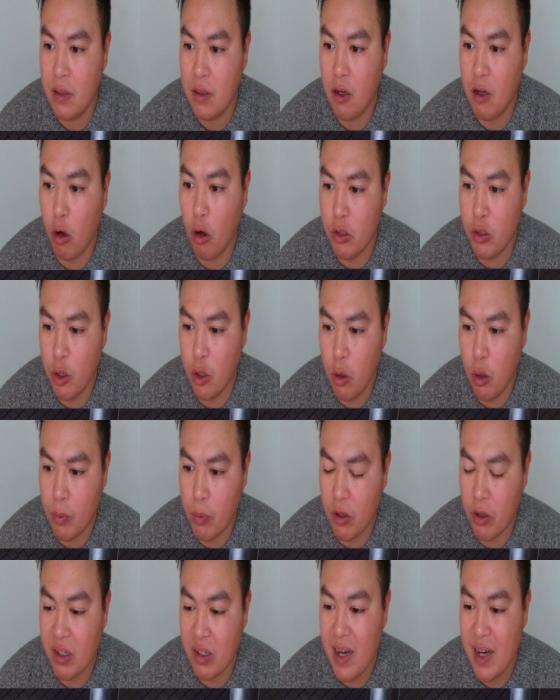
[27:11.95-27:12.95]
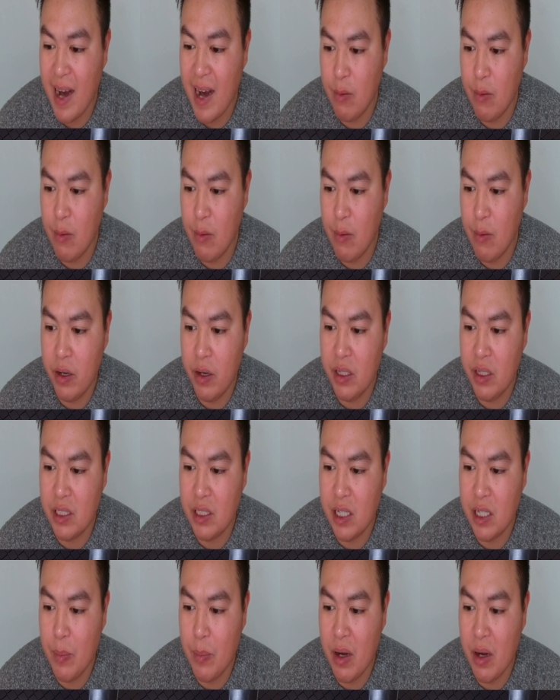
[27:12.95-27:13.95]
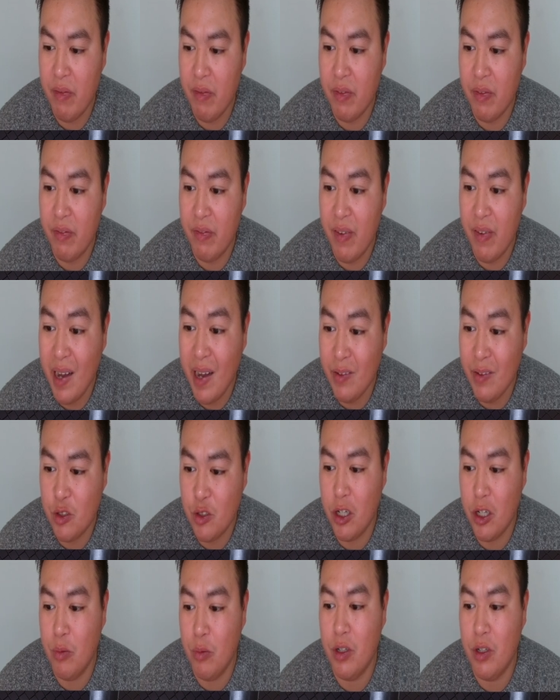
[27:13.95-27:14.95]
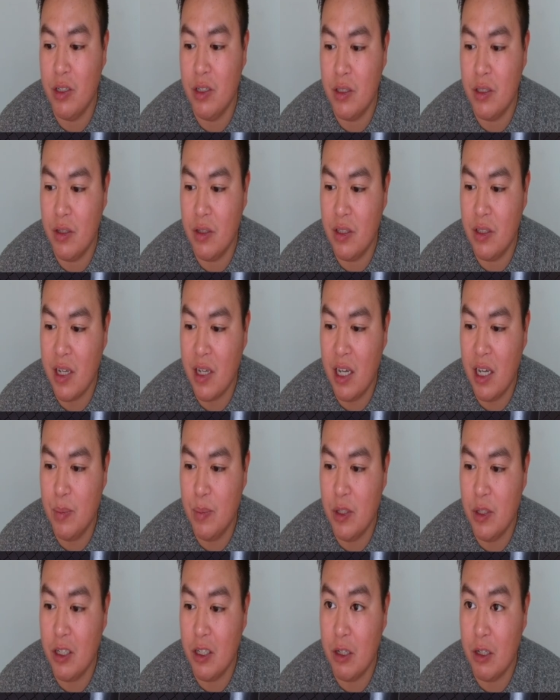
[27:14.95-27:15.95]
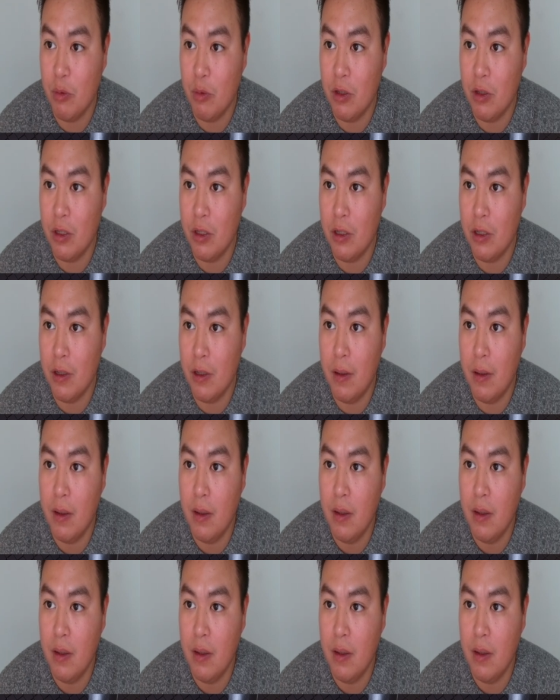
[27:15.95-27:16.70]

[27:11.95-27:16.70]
Carlos Oberg, 9-1. He's coming off of 5 straight wins. So this guy's been looking really good.